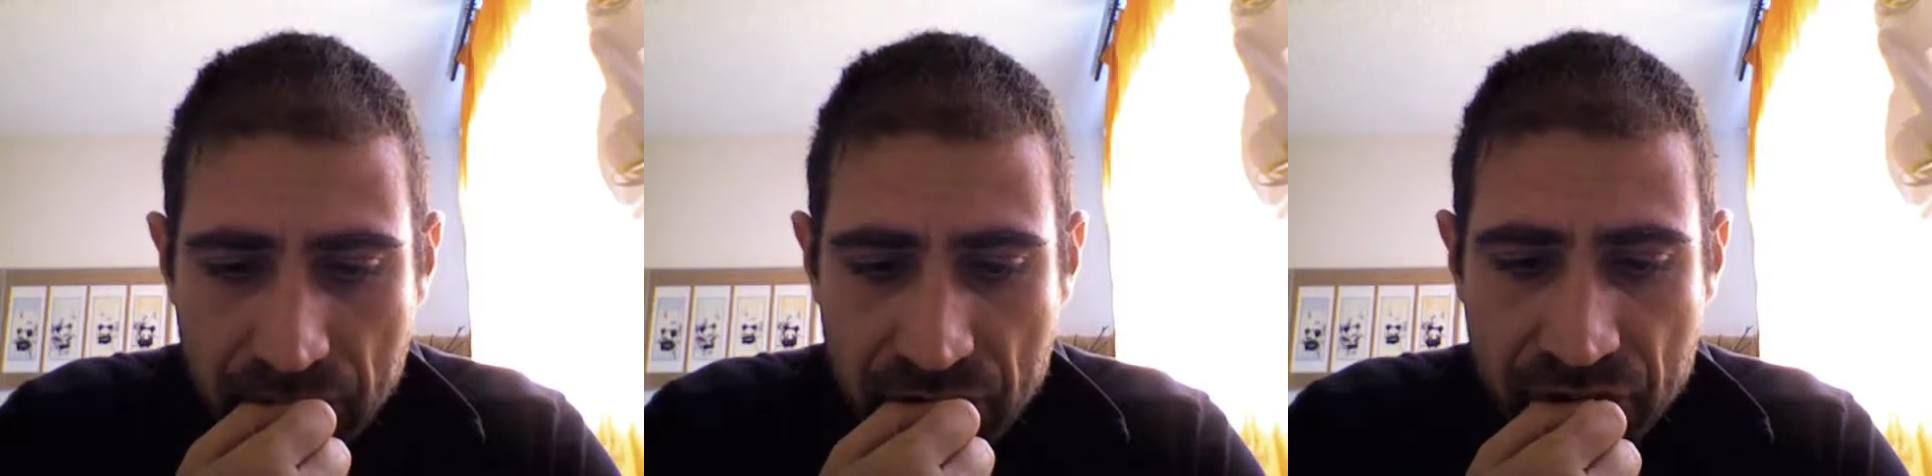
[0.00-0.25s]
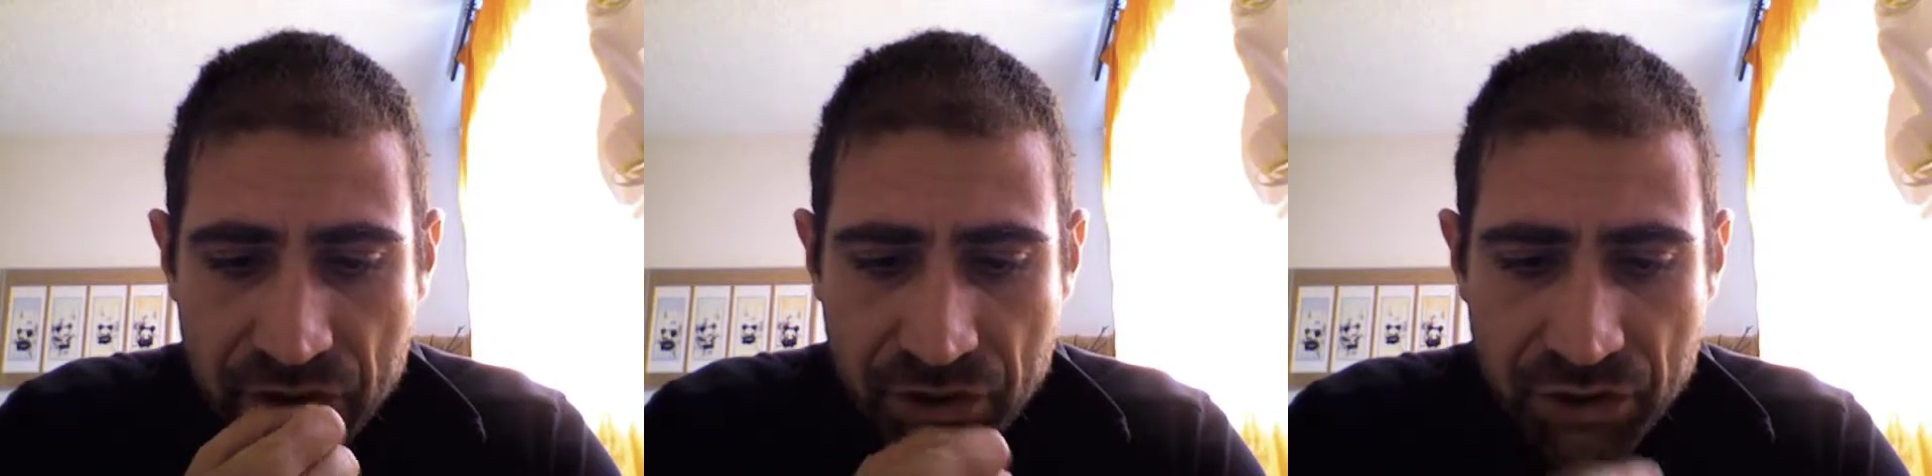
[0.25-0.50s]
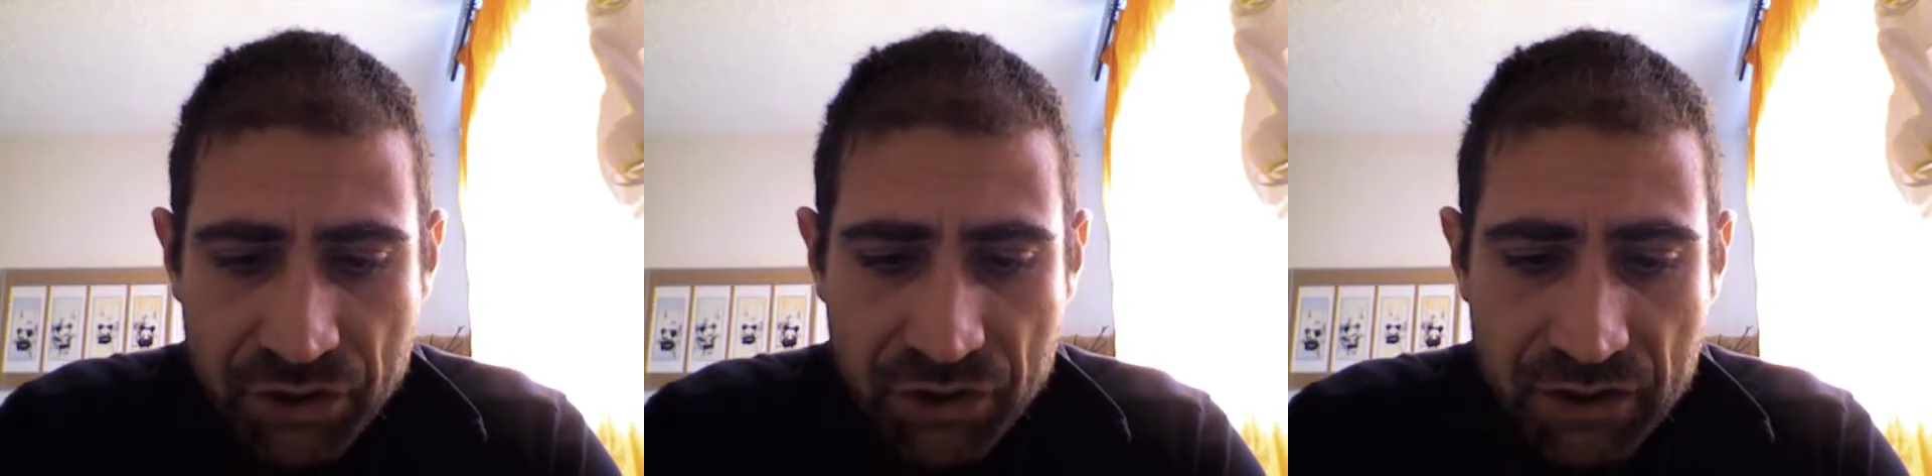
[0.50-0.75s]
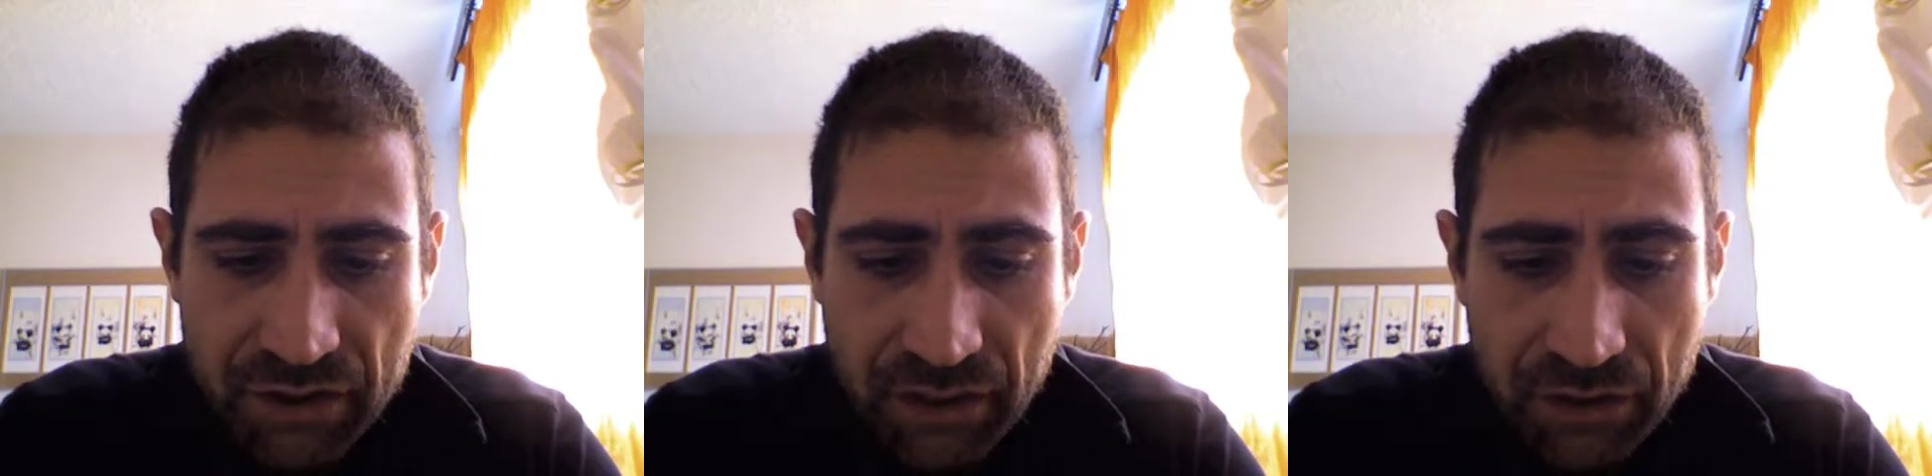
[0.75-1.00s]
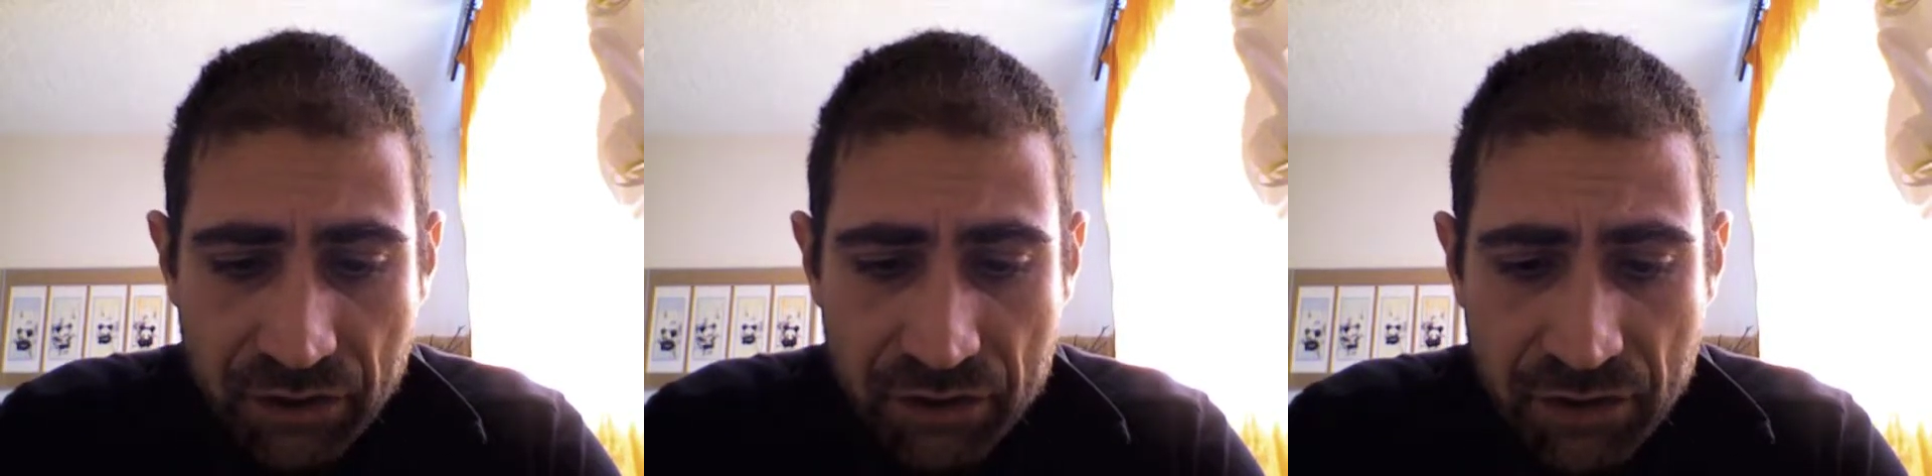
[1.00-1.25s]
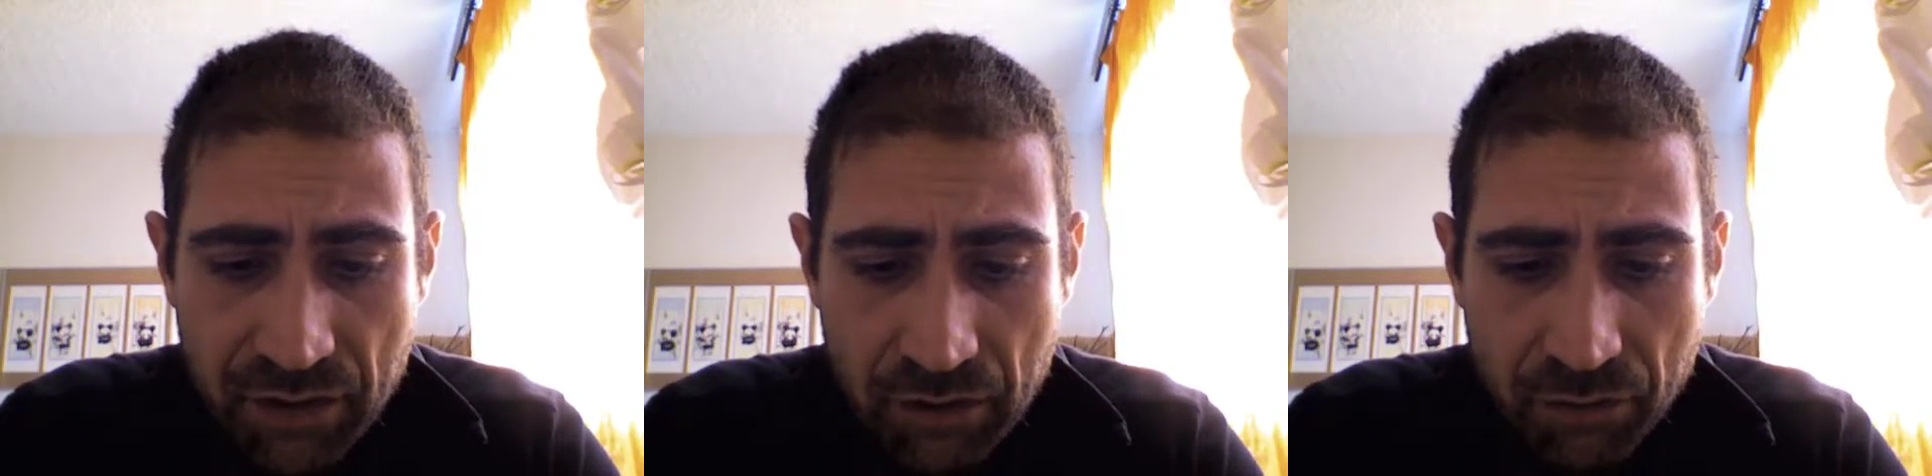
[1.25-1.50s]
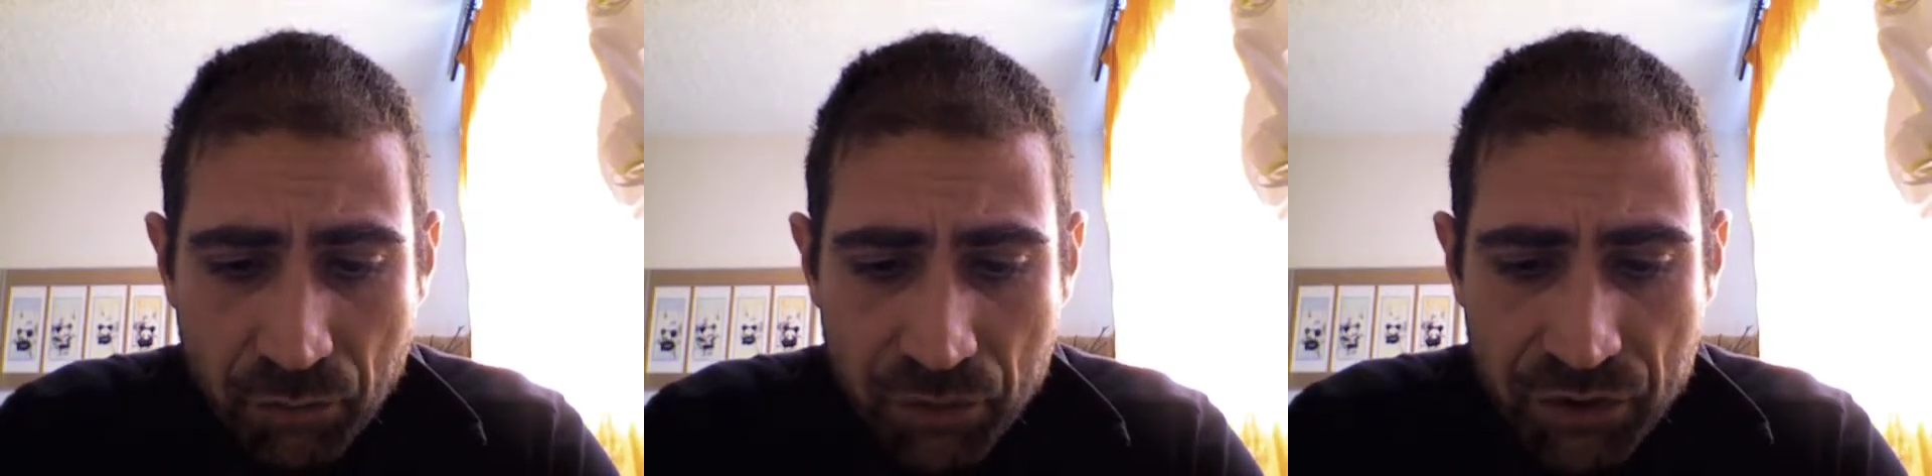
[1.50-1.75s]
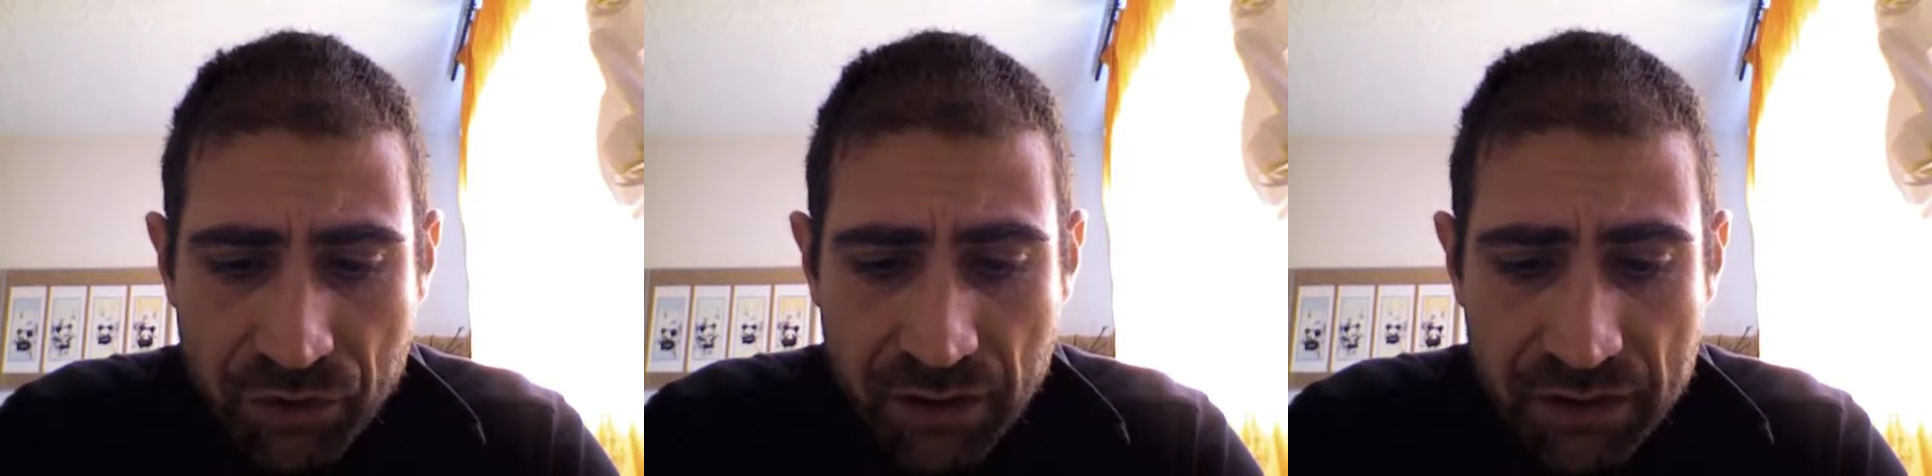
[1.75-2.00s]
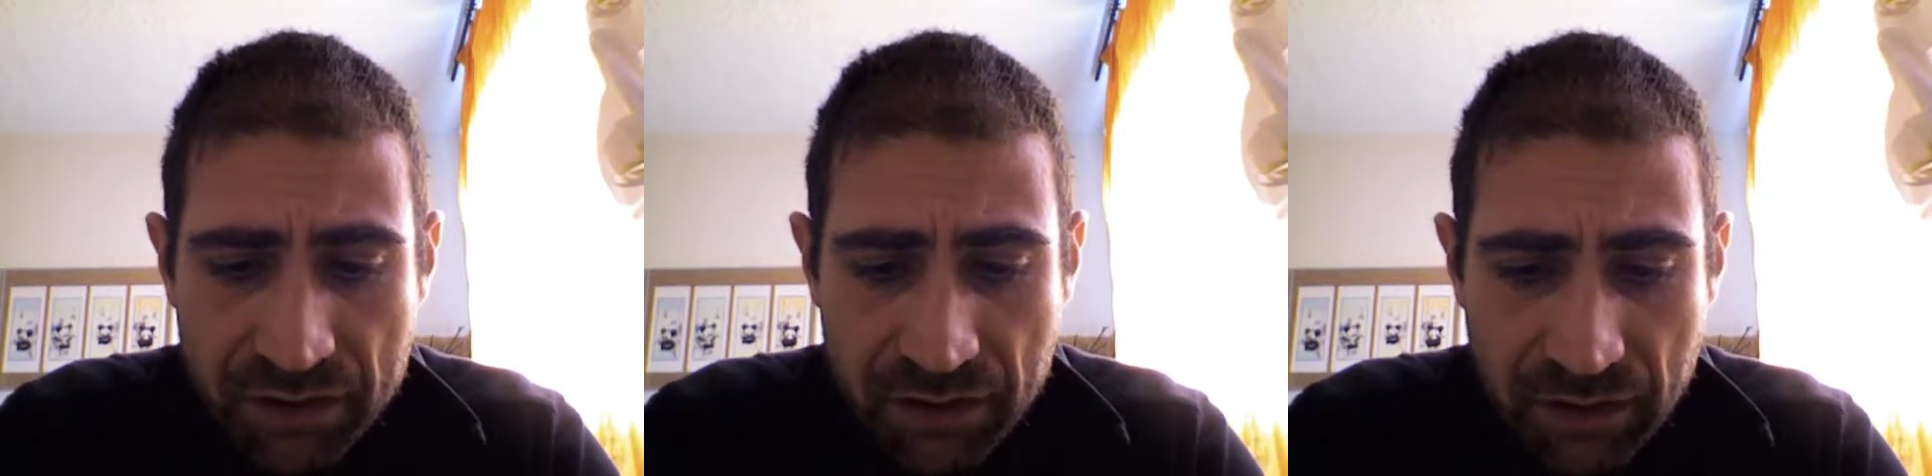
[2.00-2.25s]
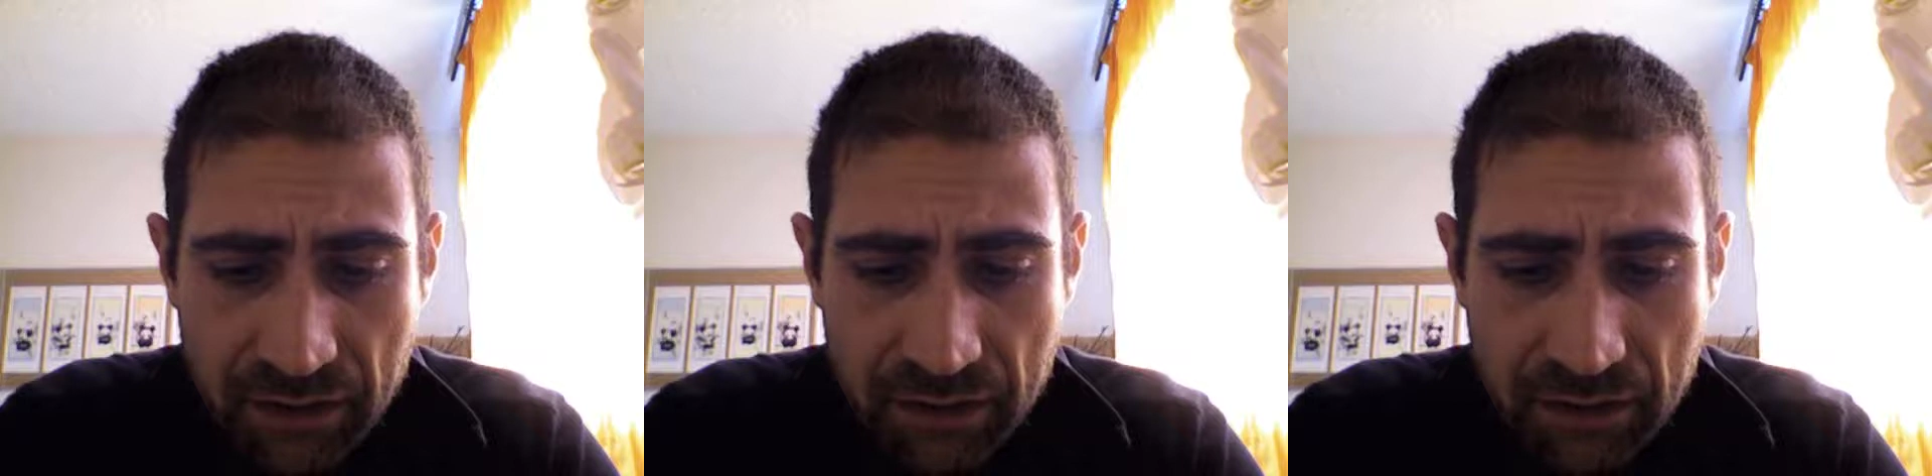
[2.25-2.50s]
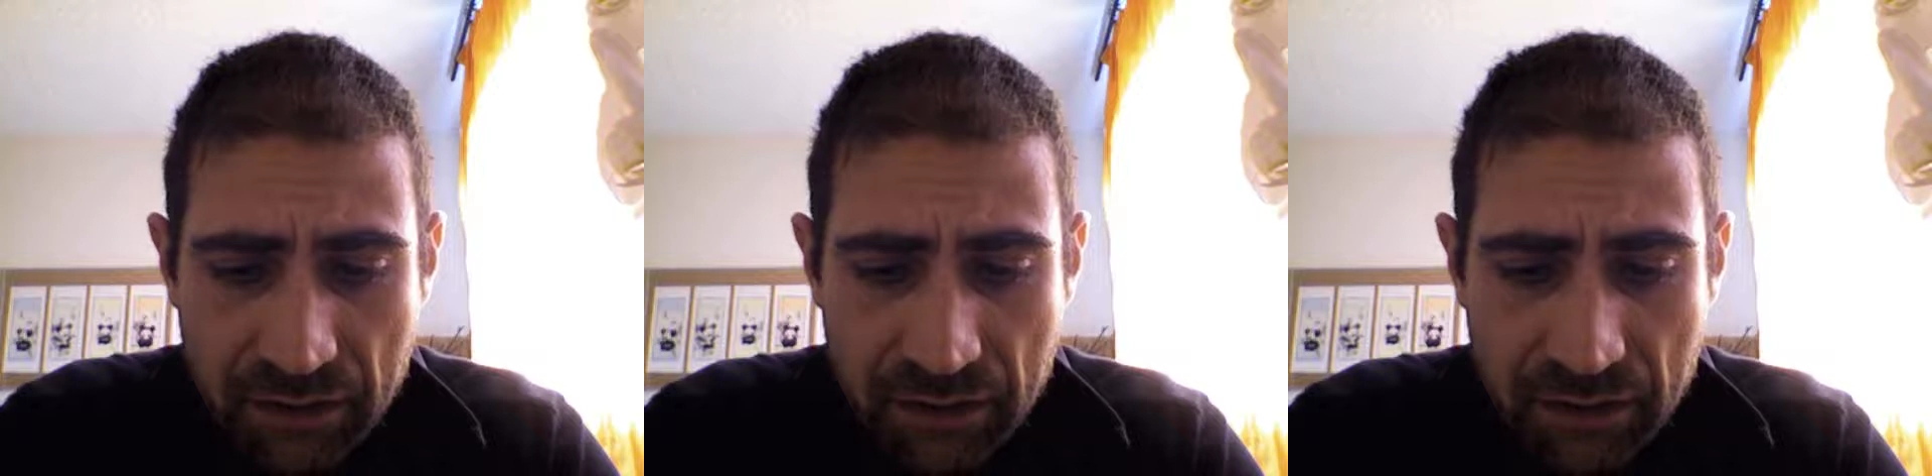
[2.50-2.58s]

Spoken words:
search inside yourself with your intellect